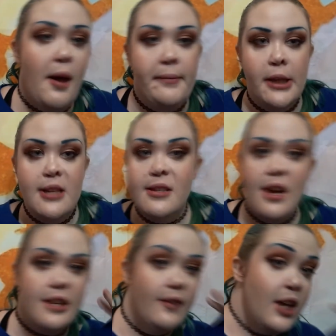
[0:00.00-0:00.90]
plus
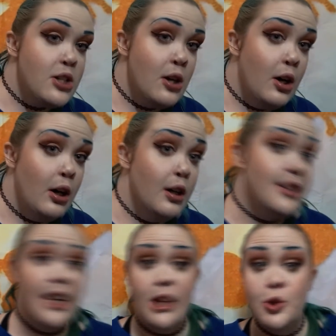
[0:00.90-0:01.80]
size fashion haul, because
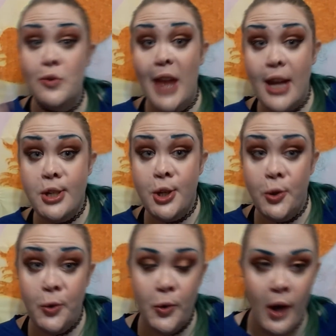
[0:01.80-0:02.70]
I can do that
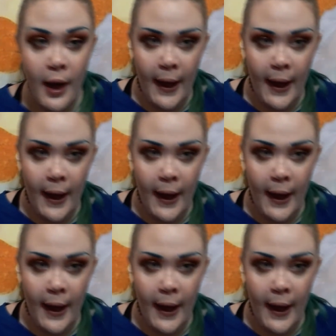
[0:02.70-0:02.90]
too.